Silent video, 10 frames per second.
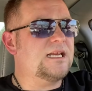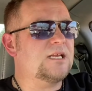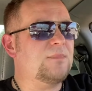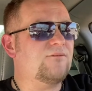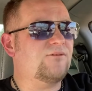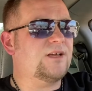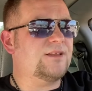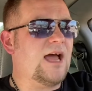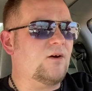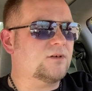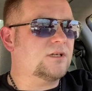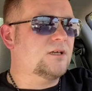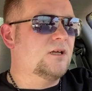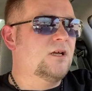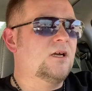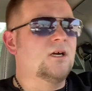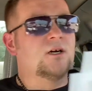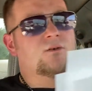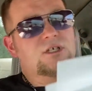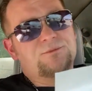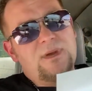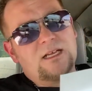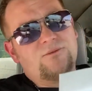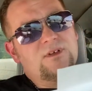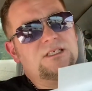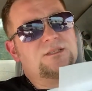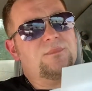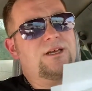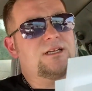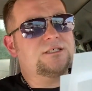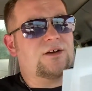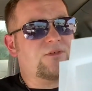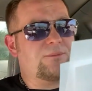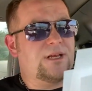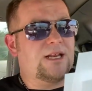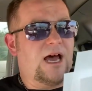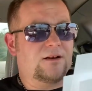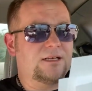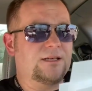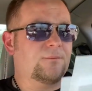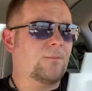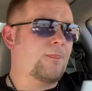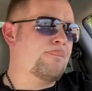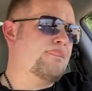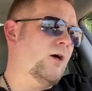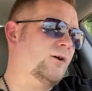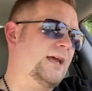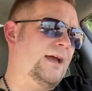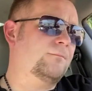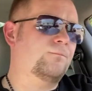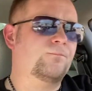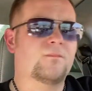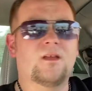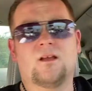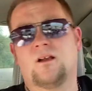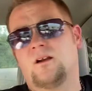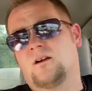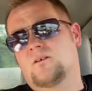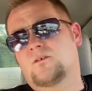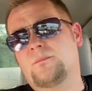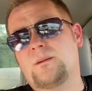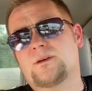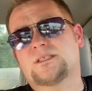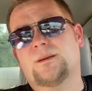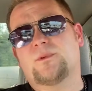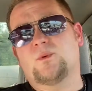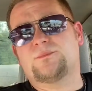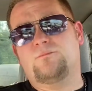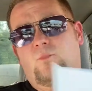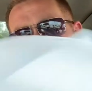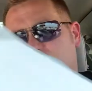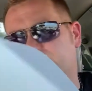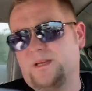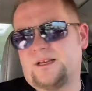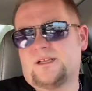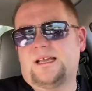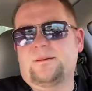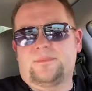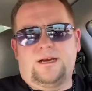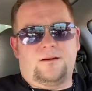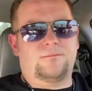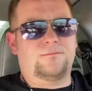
to be filled out. Respectfully submitted, Jeffrey P. Donnelly. Okay. Remember something with what was being claimed here.